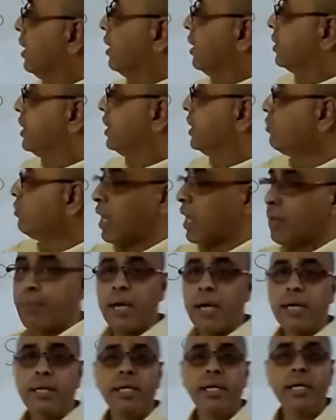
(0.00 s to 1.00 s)
dy
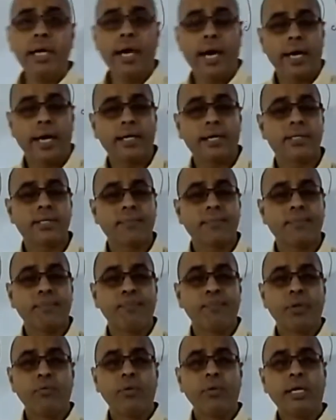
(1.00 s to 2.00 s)
by dx,
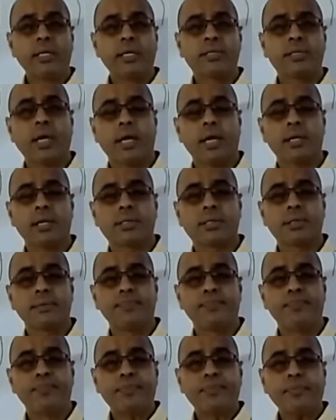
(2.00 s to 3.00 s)
we discussed,
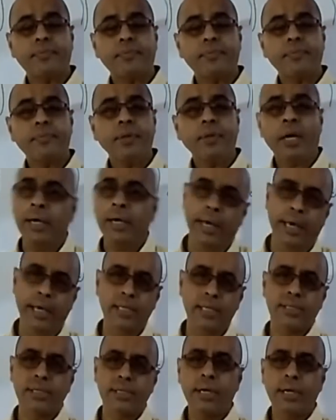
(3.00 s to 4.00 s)

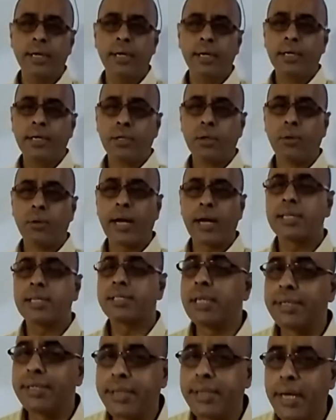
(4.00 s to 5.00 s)
is known as the
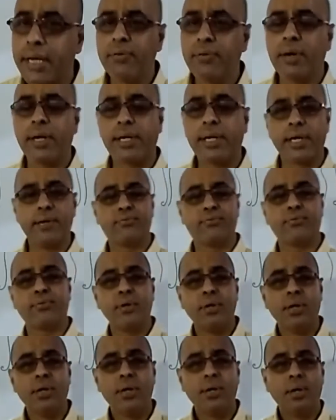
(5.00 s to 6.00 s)
derivative
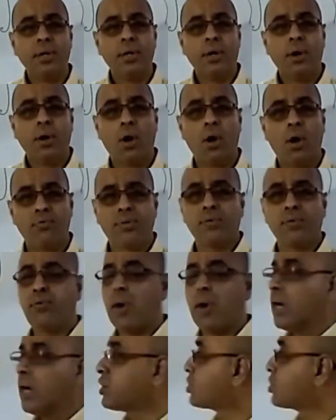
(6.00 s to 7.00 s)
of the
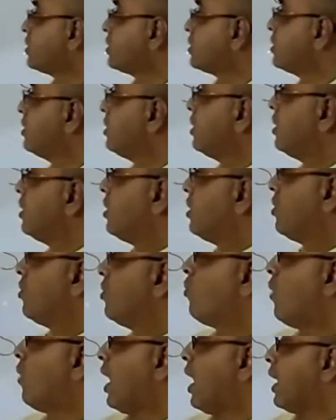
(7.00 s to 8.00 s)
function
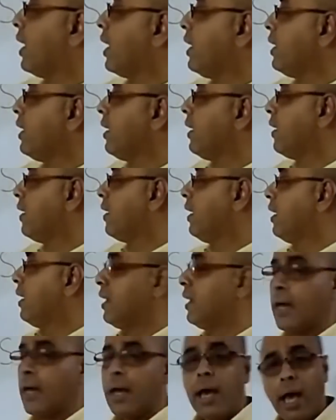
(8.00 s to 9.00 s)
y,
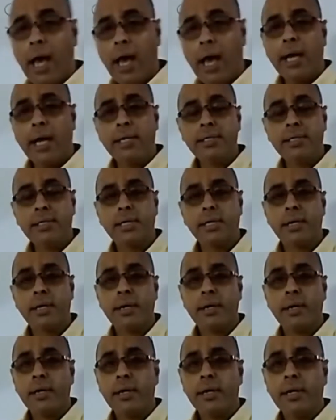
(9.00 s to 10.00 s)
and
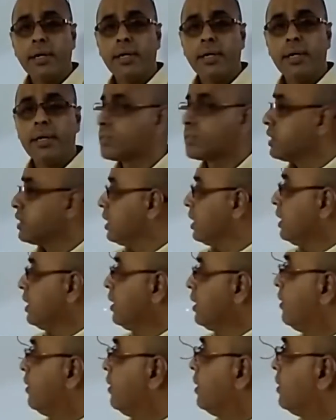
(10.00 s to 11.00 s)
you
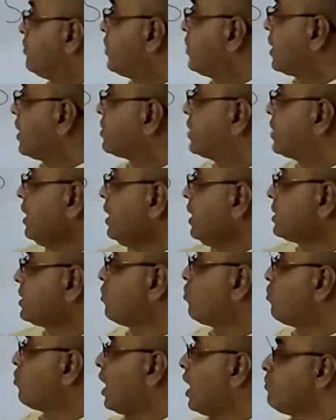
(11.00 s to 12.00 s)
see that delta
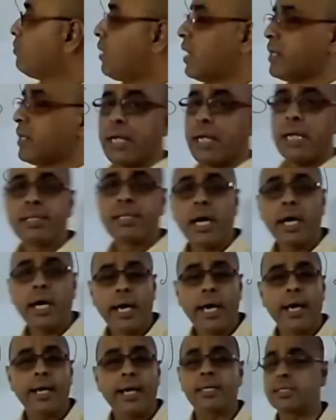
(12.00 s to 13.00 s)
y by delta
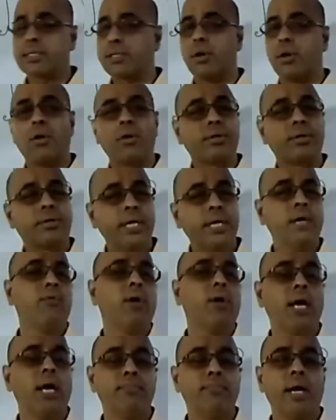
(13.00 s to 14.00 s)
x or dy
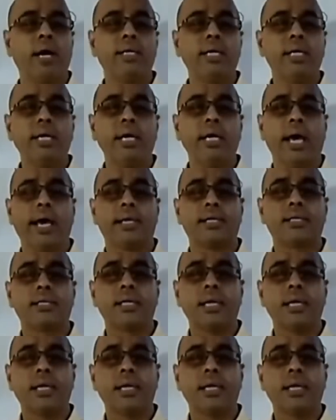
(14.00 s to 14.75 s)
by dx